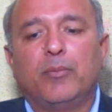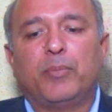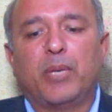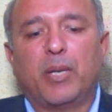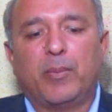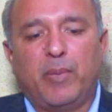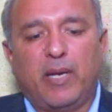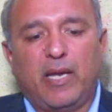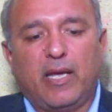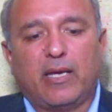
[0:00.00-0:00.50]

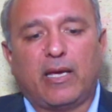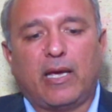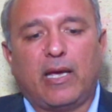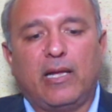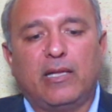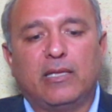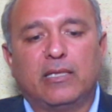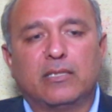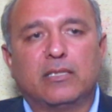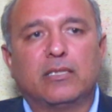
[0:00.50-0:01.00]
public
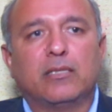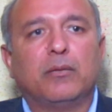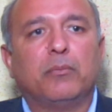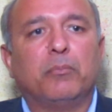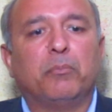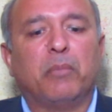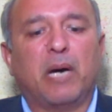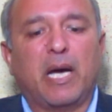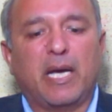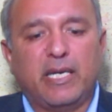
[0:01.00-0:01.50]
health,
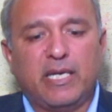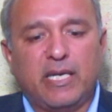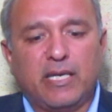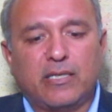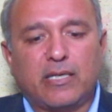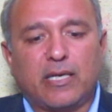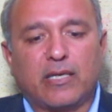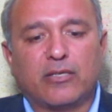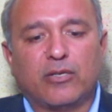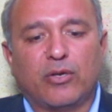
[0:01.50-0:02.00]

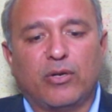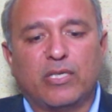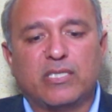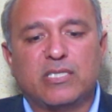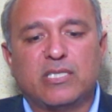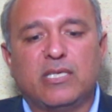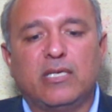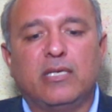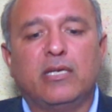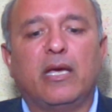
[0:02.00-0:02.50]
mining
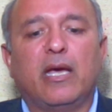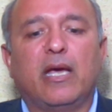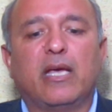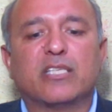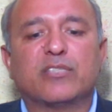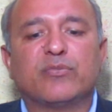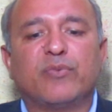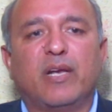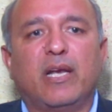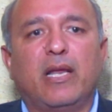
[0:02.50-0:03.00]
technology,
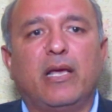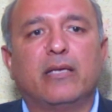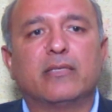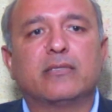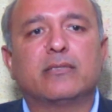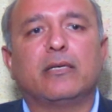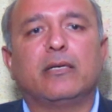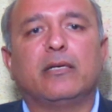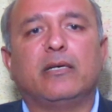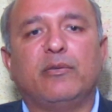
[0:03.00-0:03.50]
as well
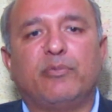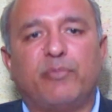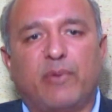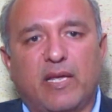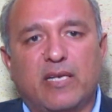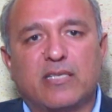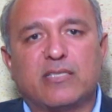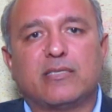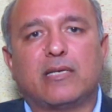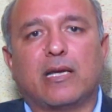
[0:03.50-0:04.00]
as
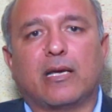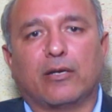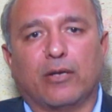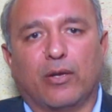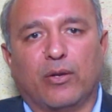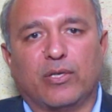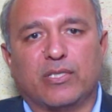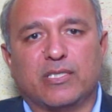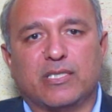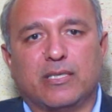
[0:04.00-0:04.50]
defense
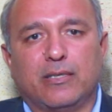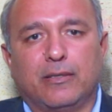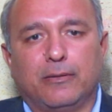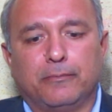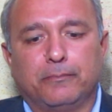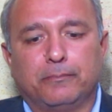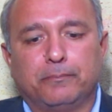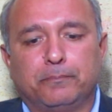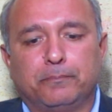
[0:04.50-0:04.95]
technology.